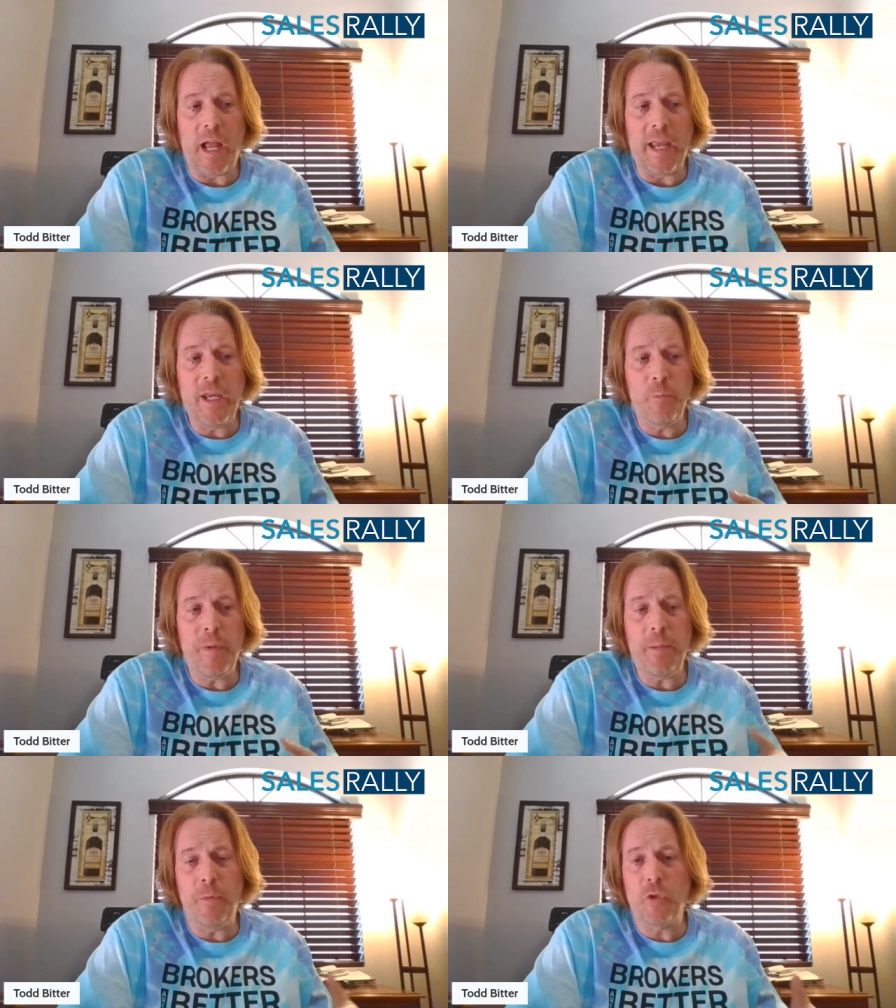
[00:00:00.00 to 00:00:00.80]
I hear
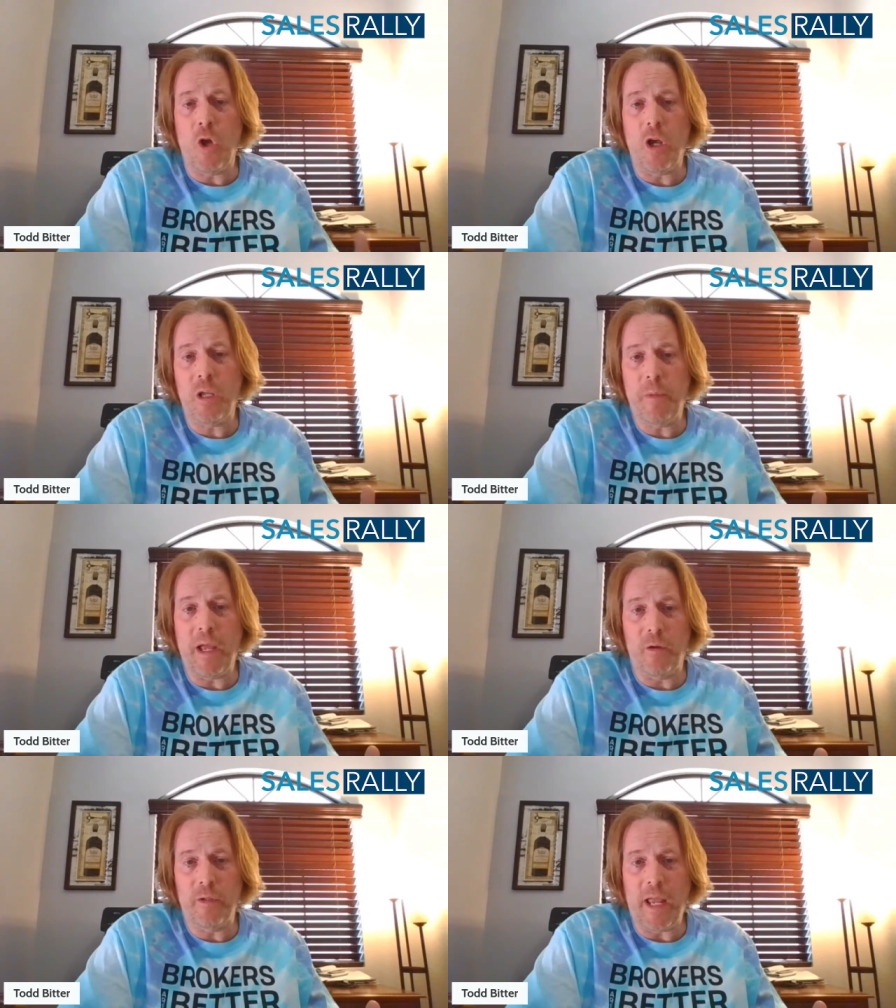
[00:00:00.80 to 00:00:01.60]
people talk
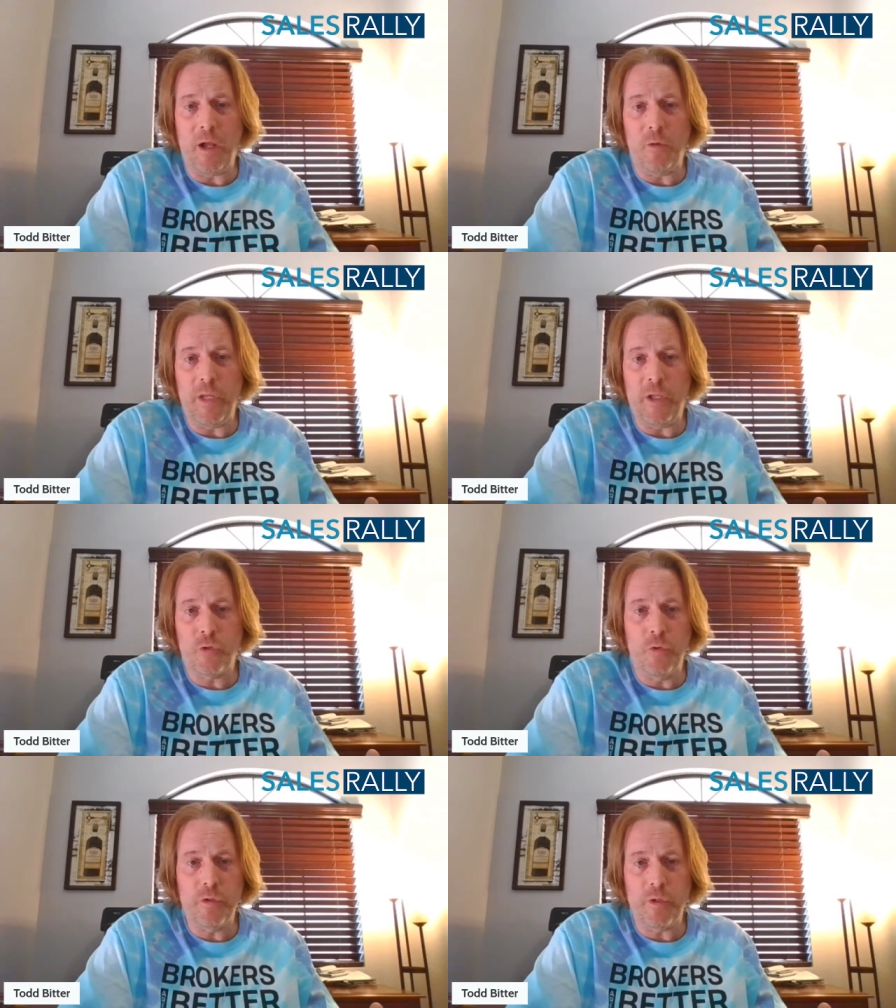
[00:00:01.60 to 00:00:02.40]
about how
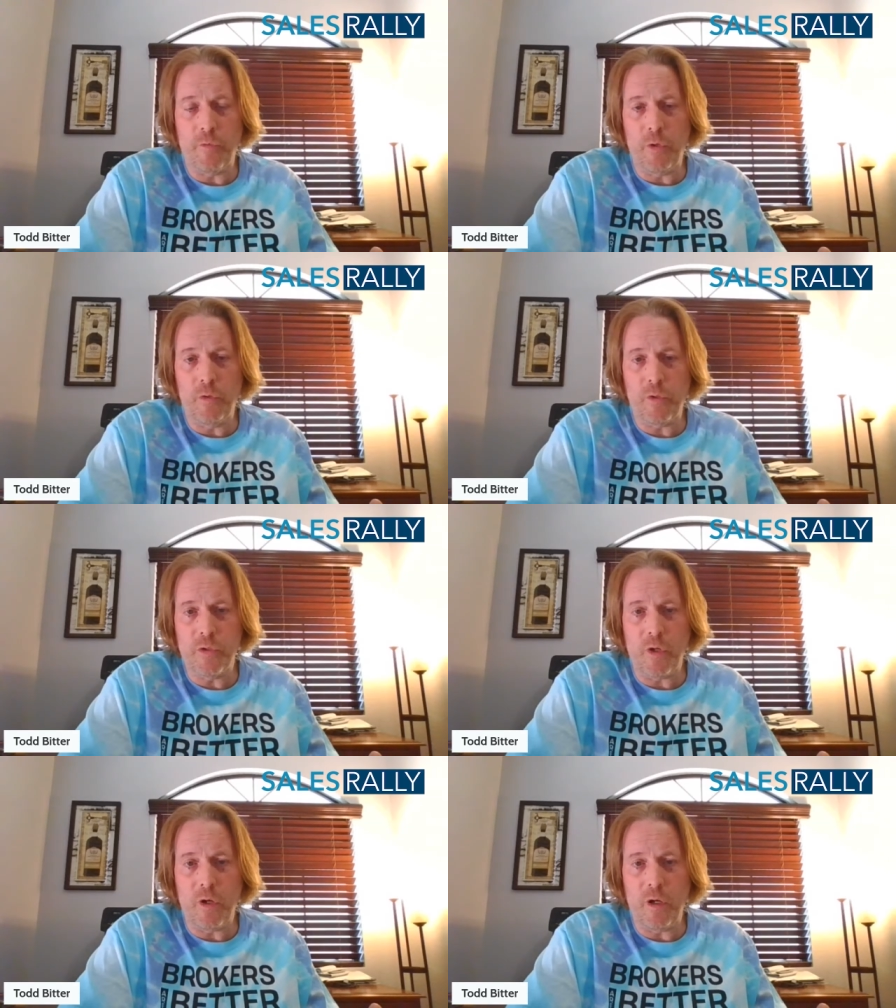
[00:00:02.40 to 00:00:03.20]
intrusive
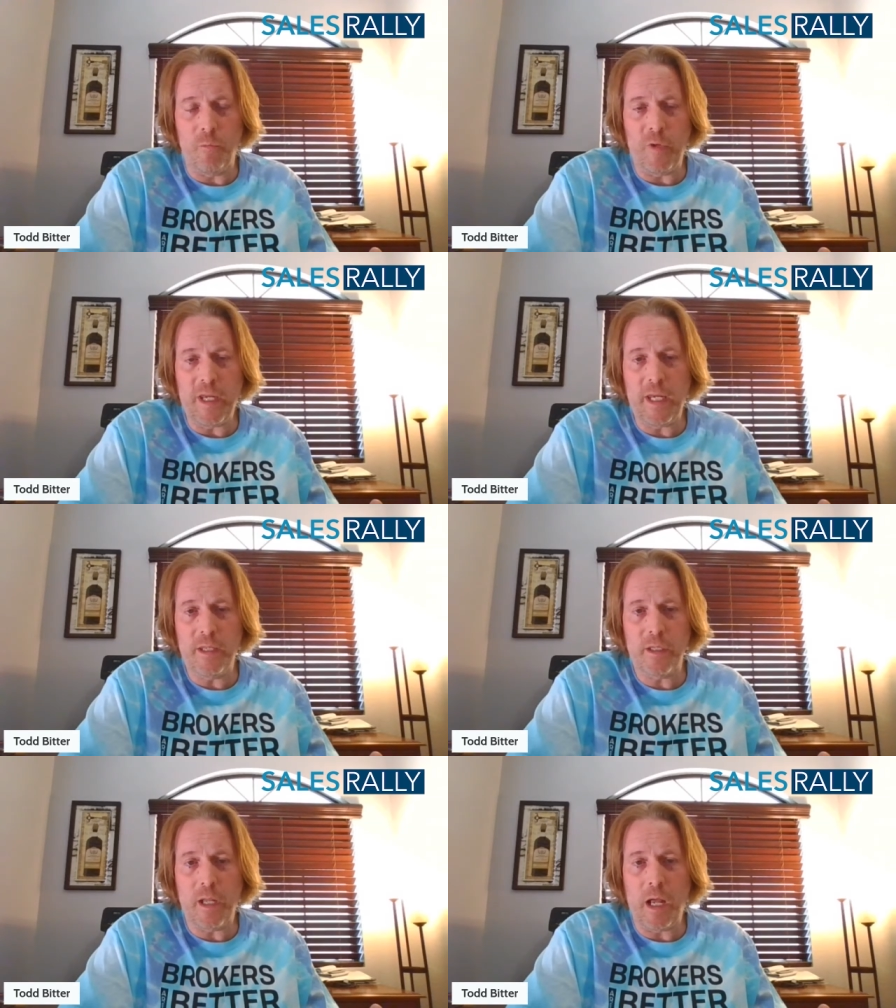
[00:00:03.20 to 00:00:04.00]
realtors are on
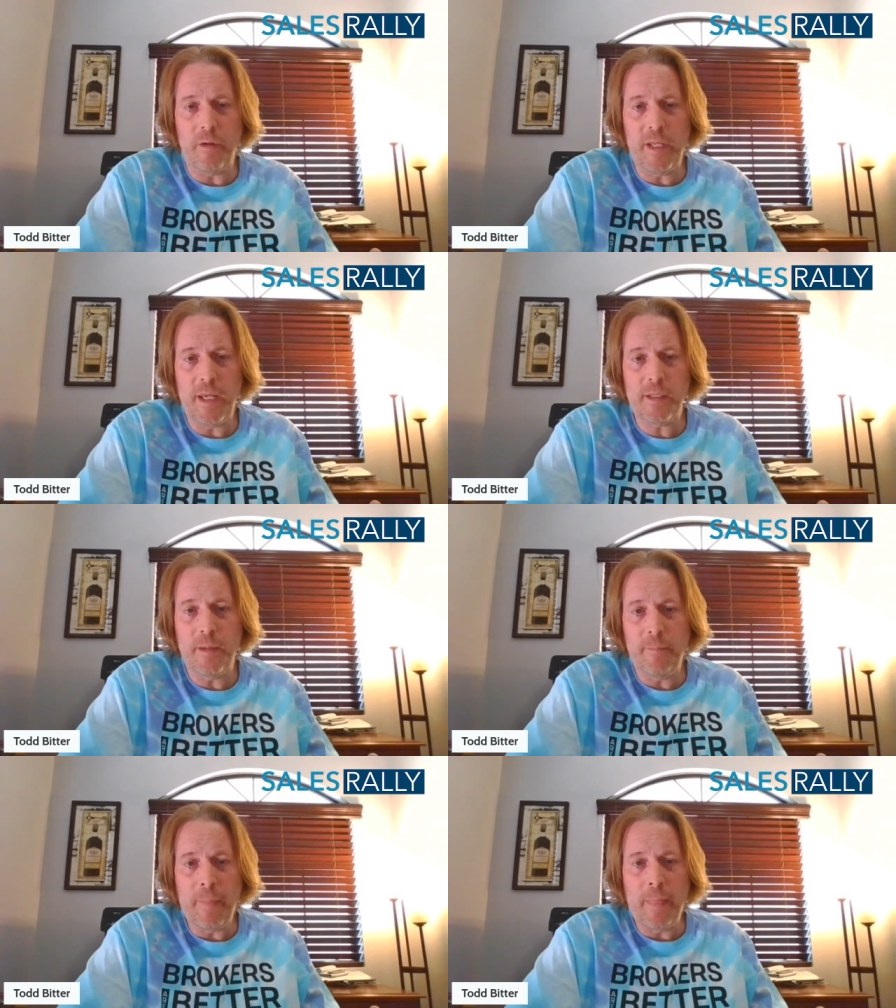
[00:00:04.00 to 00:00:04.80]
weekends and holidays.